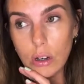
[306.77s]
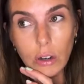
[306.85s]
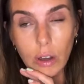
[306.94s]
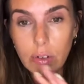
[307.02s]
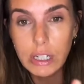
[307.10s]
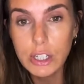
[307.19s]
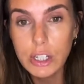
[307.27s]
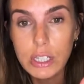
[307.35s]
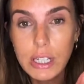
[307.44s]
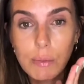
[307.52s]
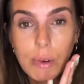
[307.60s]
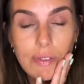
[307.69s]
like
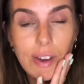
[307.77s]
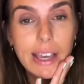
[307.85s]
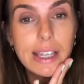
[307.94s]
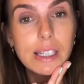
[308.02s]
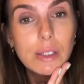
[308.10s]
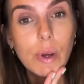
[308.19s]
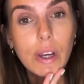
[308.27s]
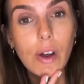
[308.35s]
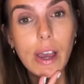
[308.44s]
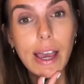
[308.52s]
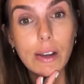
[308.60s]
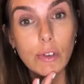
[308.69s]
religiously on my face when
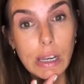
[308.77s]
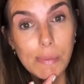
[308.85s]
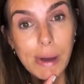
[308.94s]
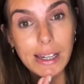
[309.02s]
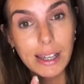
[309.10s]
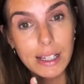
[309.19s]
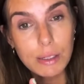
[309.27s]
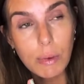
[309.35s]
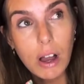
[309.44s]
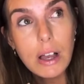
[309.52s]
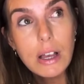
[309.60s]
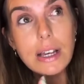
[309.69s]
I had really bad
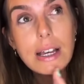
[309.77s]
eczema